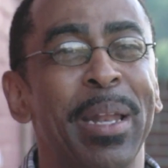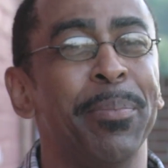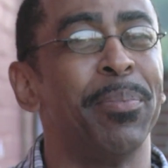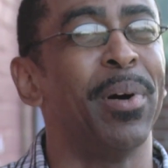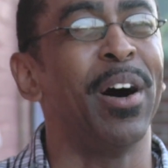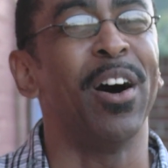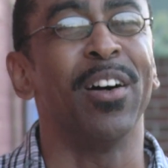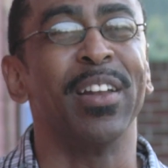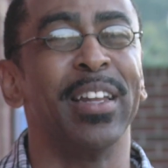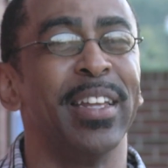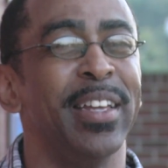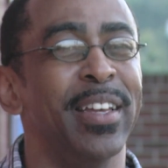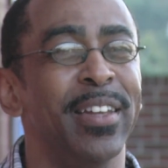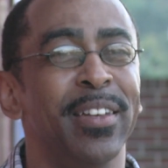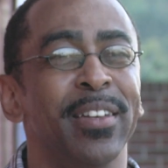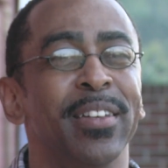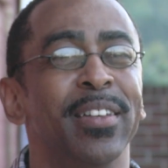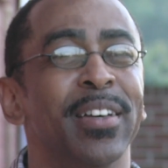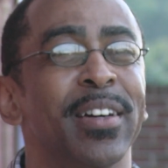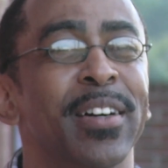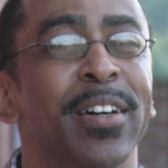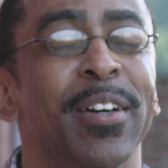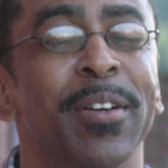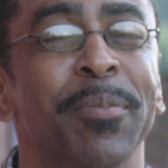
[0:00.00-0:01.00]
Matt Pauly
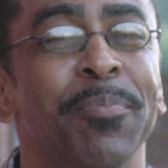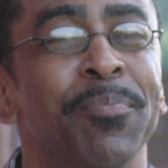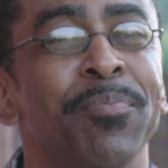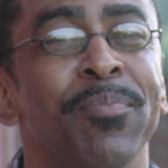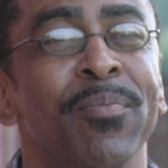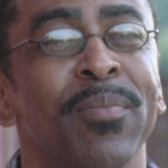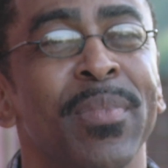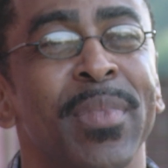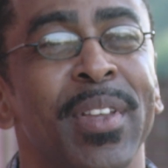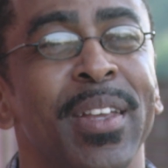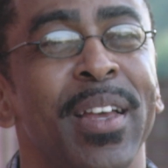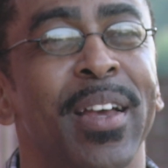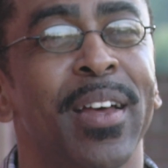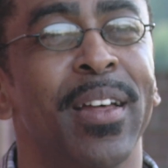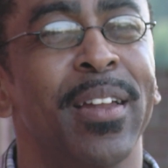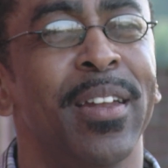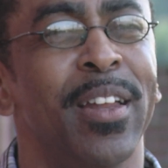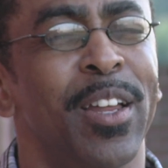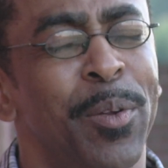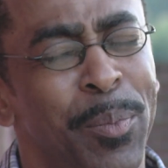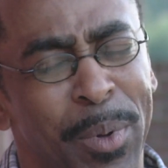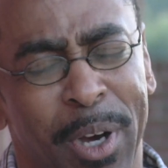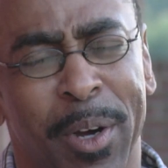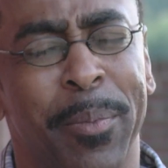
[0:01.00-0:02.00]

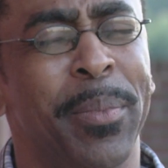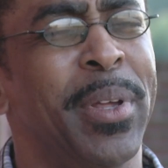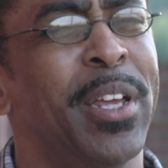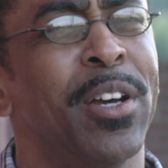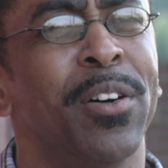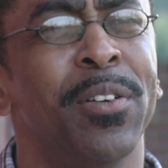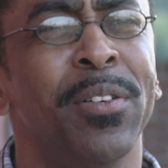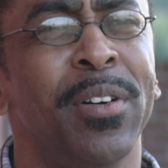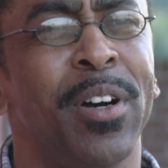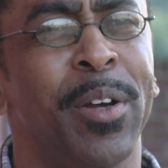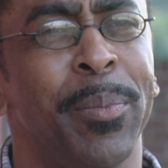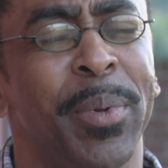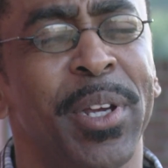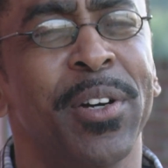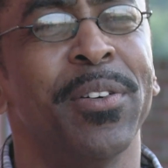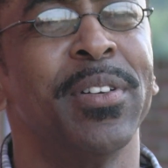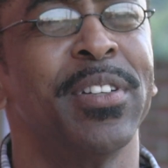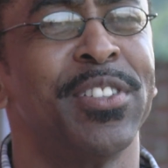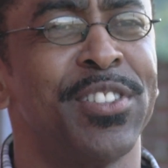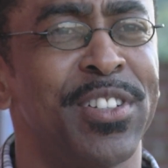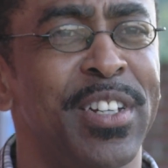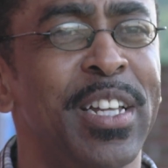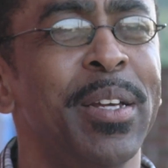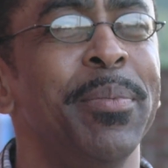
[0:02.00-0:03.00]
and Emil,
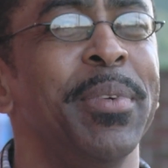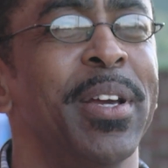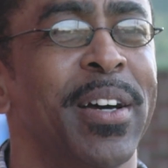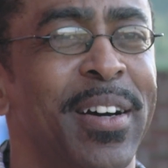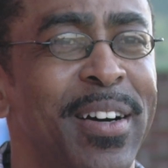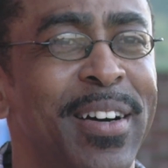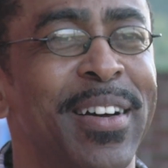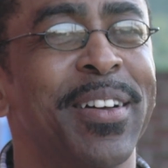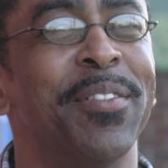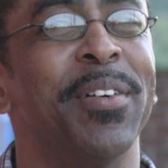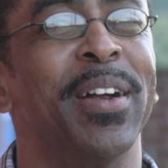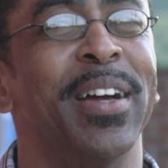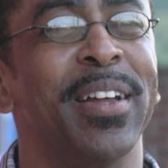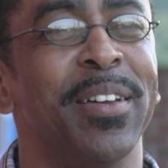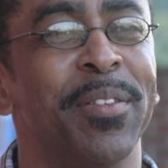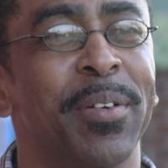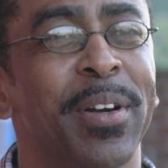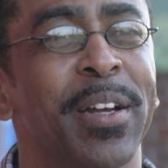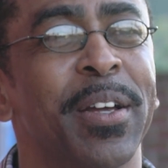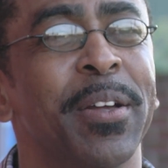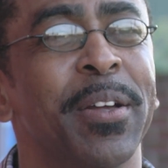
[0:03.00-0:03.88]
is his name? Yeah, right.